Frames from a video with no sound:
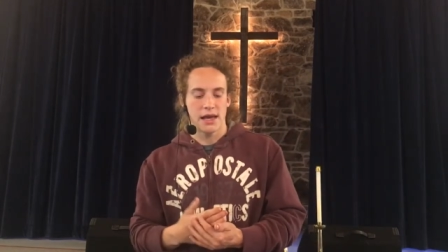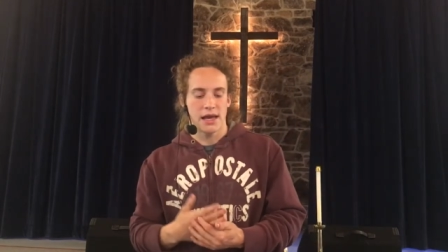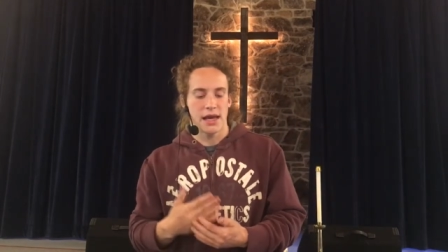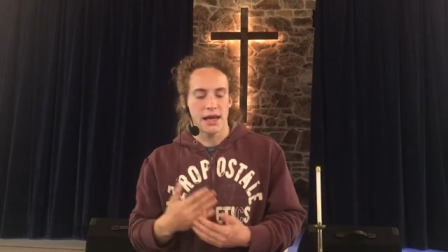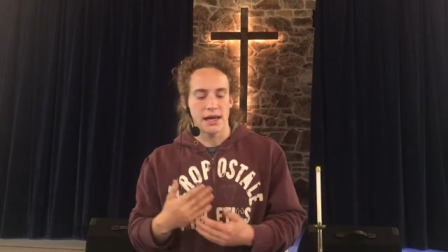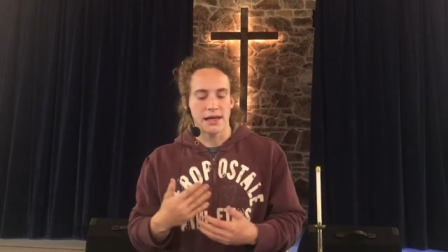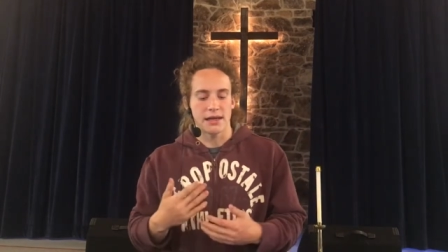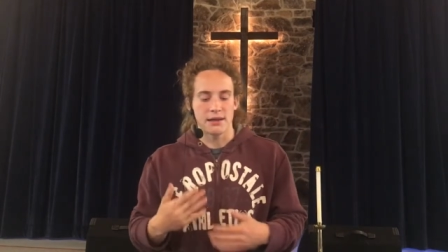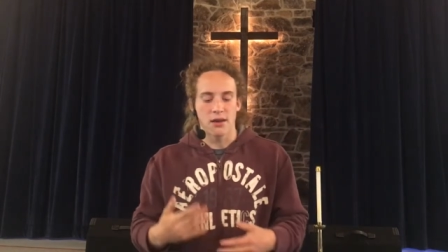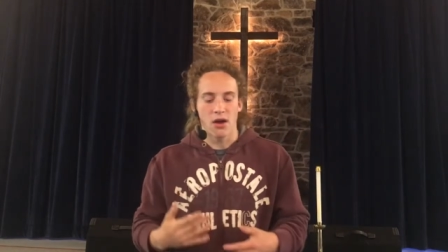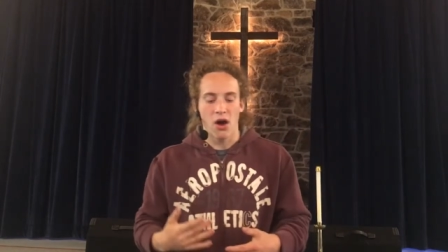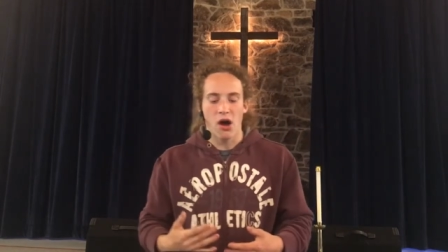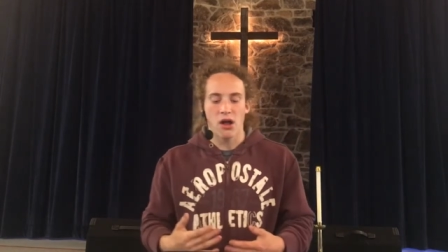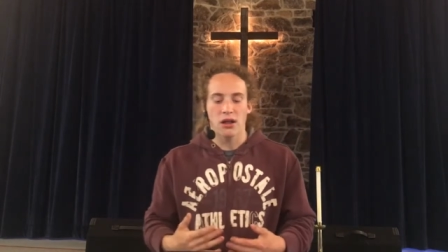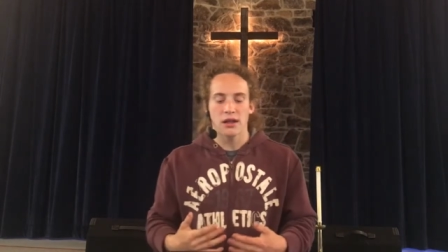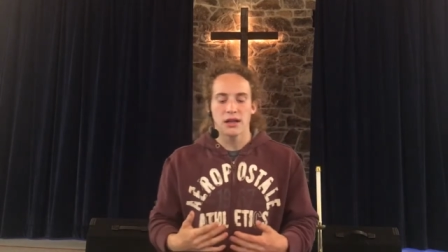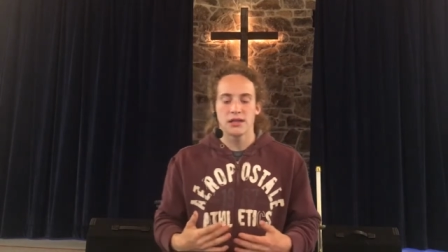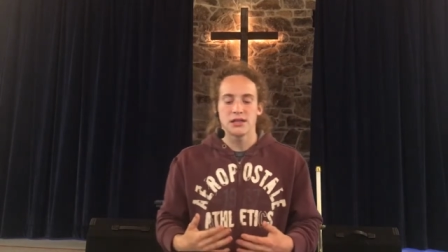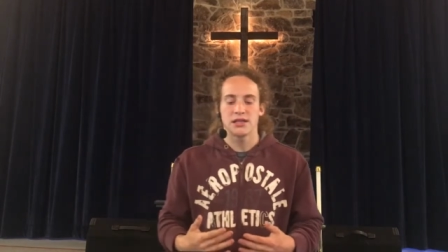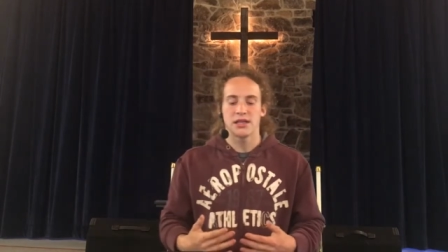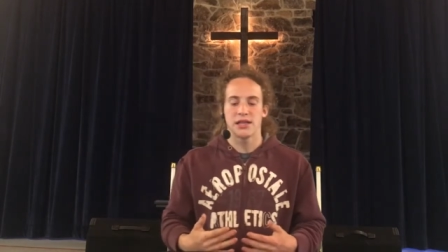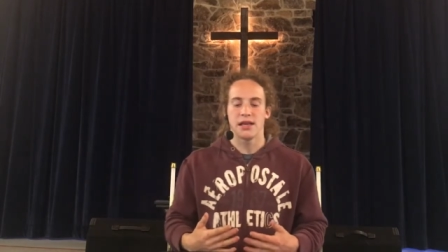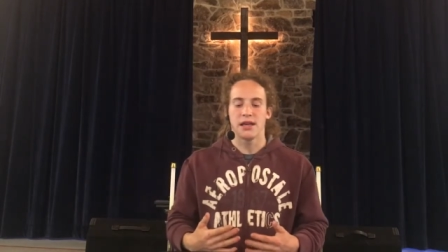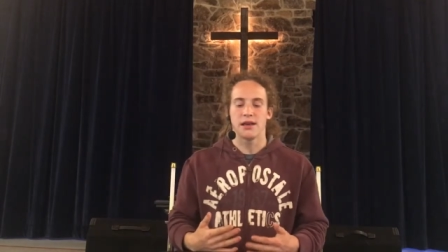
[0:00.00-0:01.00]

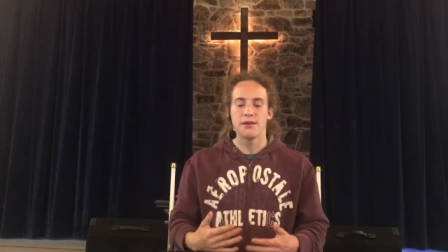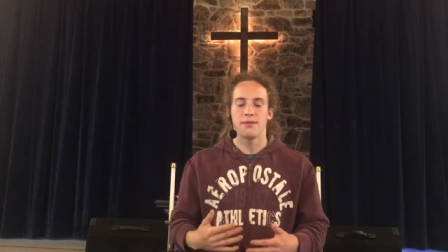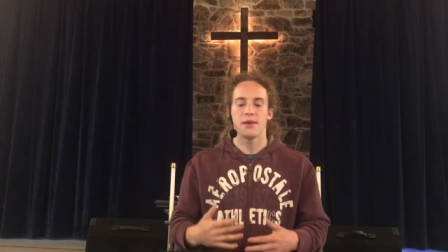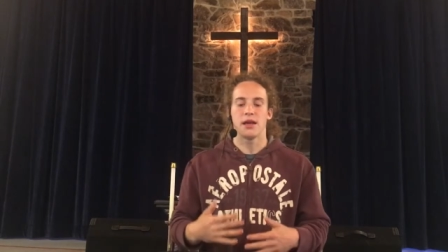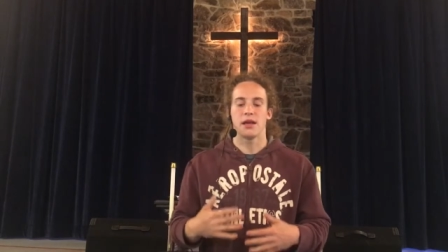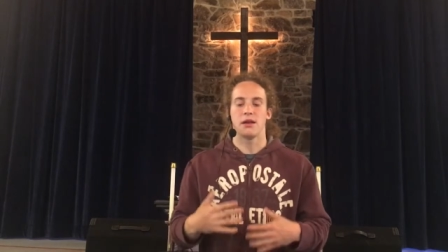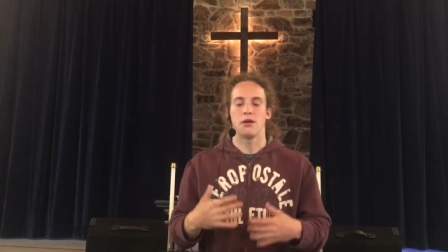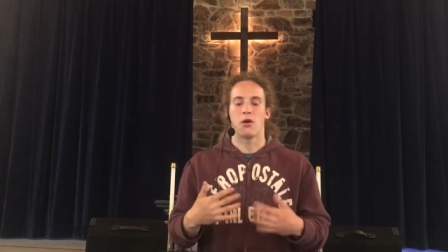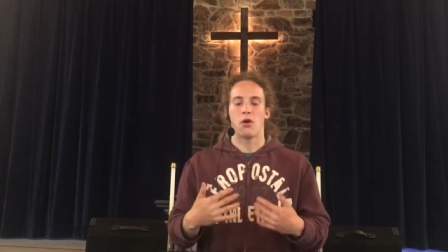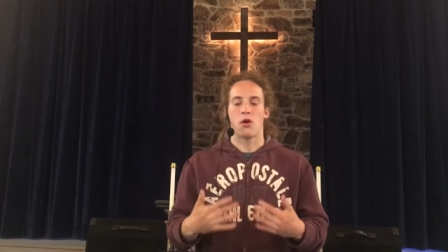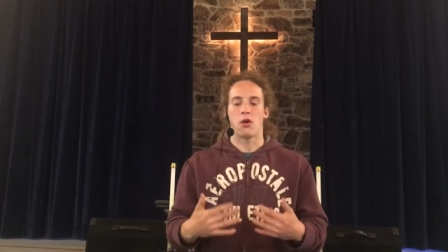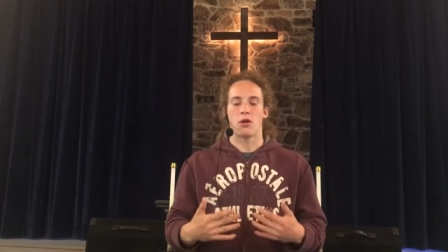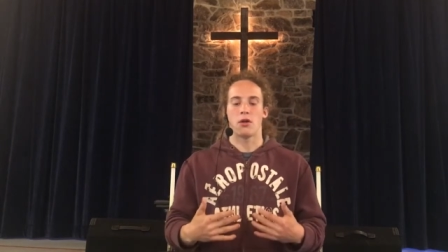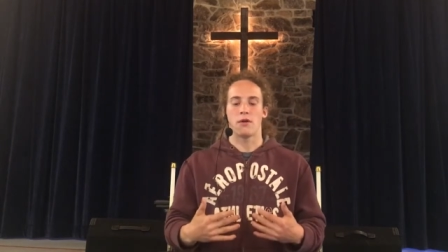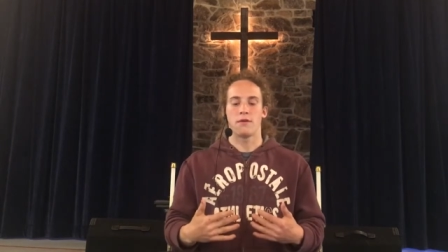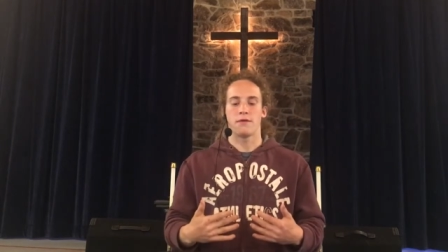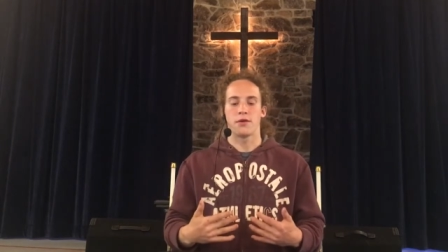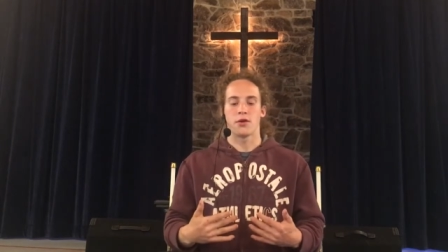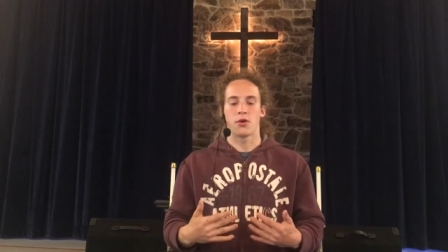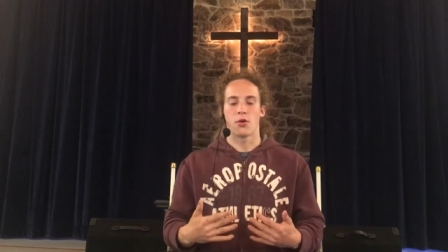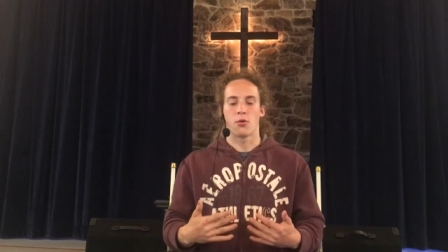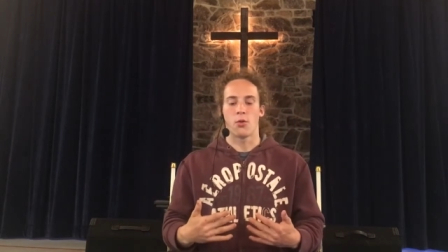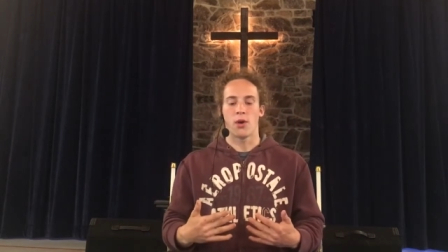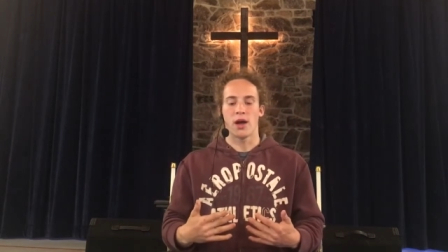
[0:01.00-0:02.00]
Acknowledge Him in all of
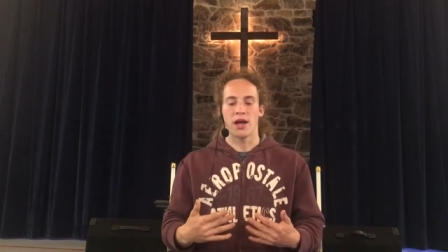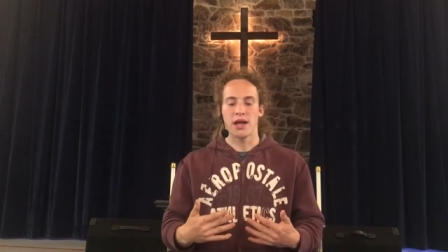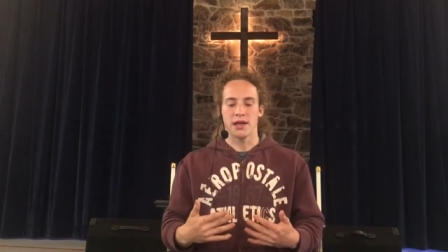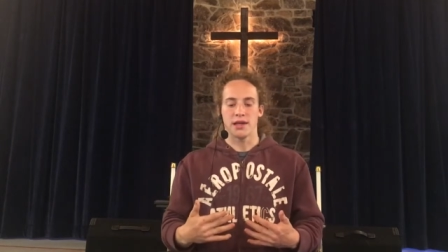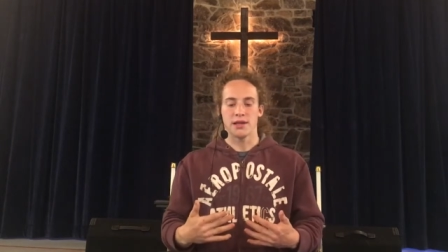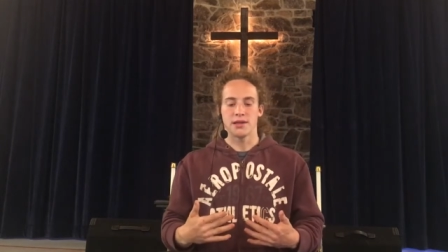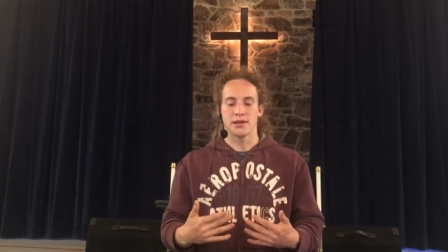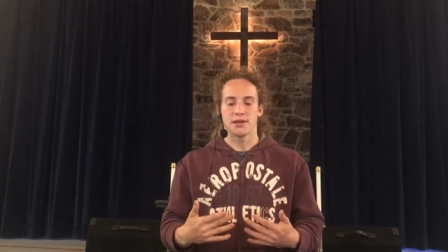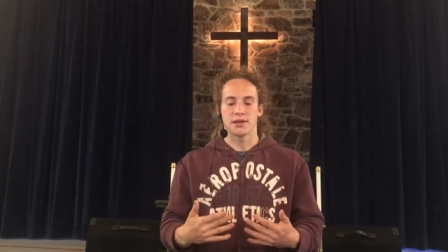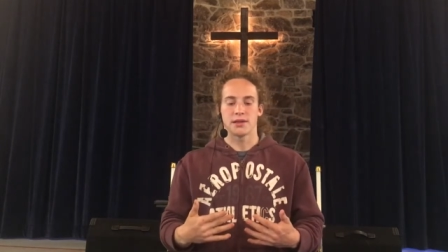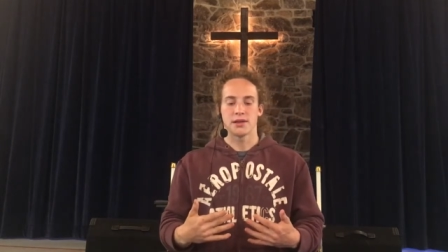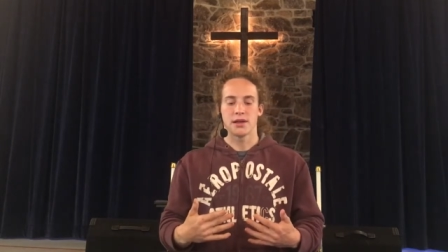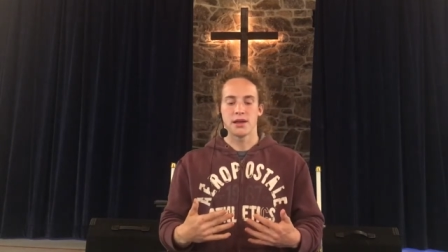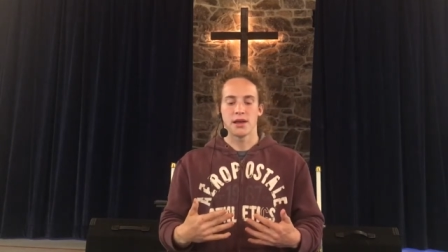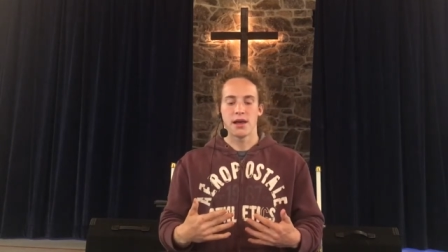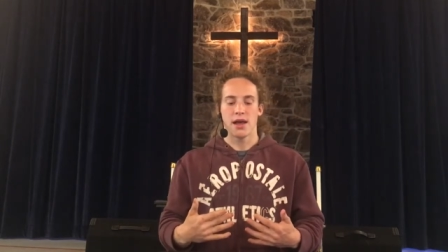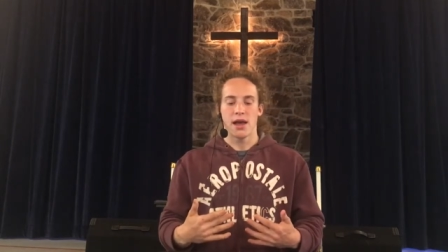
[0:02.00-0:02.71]
your ways.